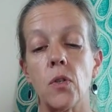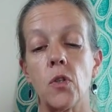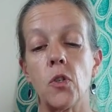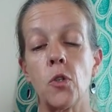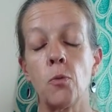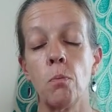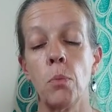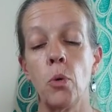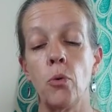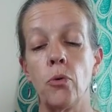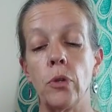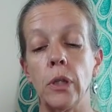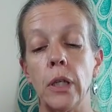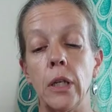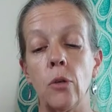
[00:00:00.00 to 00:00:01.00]
Even
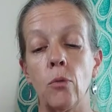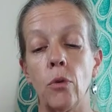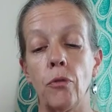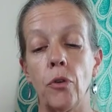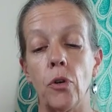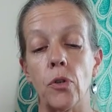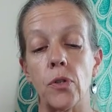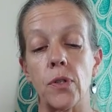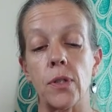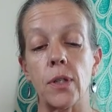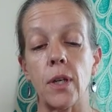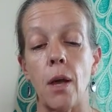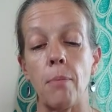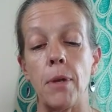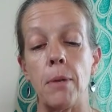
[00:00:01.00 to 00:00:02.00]
going backwards,
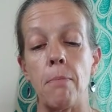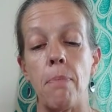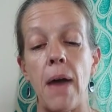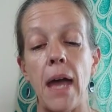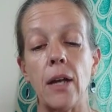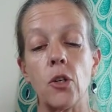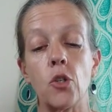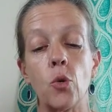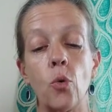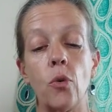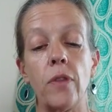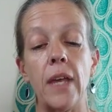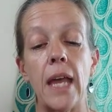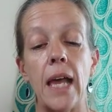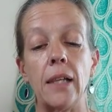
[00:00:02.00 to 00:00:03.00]
its
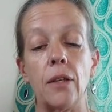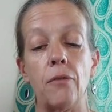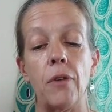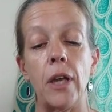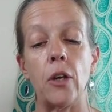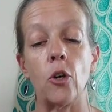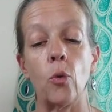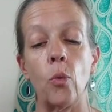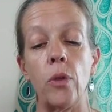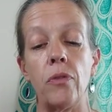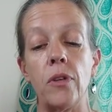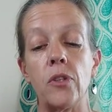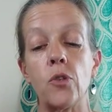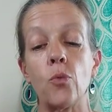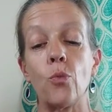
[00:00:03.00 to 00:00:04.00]
acceleration was
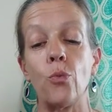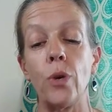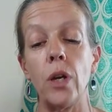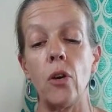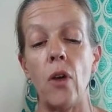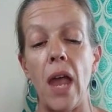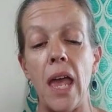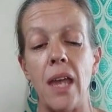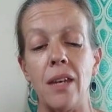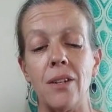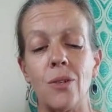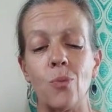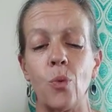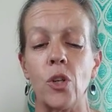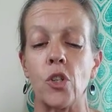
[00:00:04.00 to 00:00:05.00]
unbelievable. It was
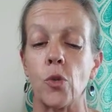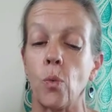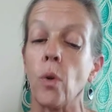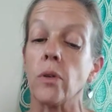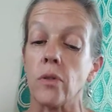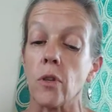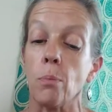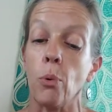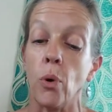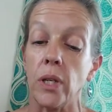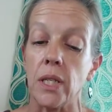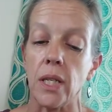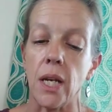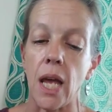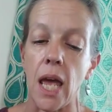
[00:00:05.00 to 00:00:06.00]
like some
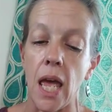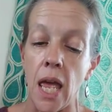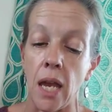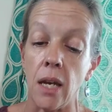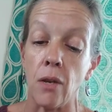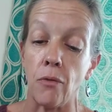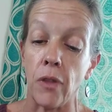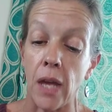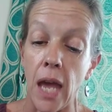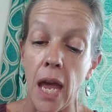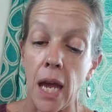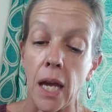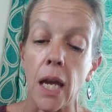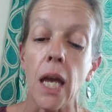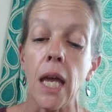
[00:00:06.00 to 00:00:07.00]
monstrous bullet
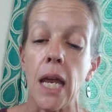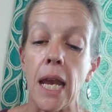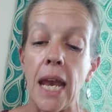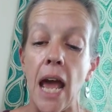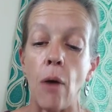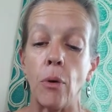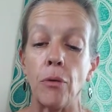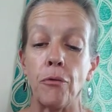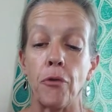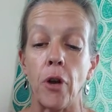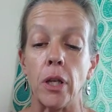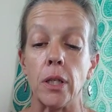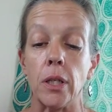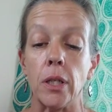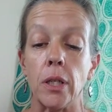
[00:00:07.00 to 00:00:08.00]
coming at them, and it came
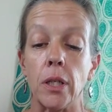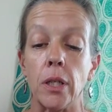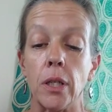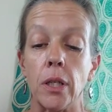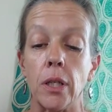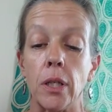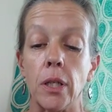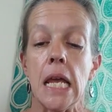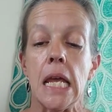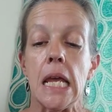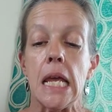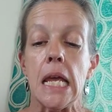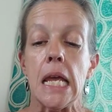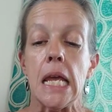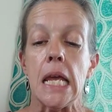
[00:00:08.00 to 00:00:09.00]
so fast,
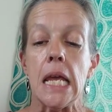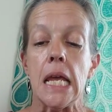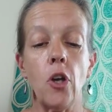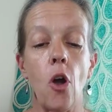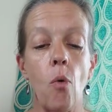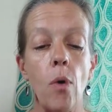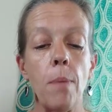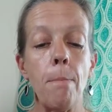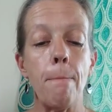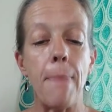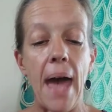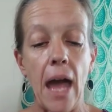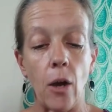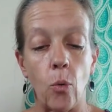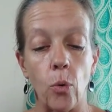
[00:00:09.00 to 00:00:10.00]

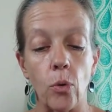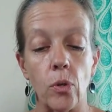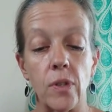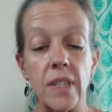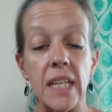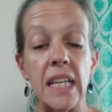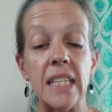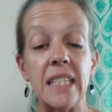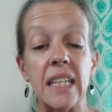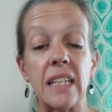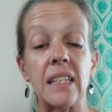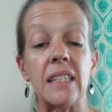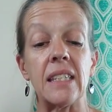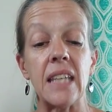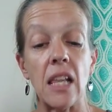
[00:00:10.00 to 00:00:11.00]
nobody had
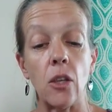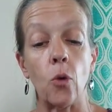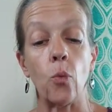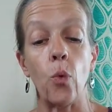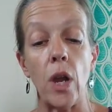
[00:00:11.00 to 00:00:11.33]
time to cry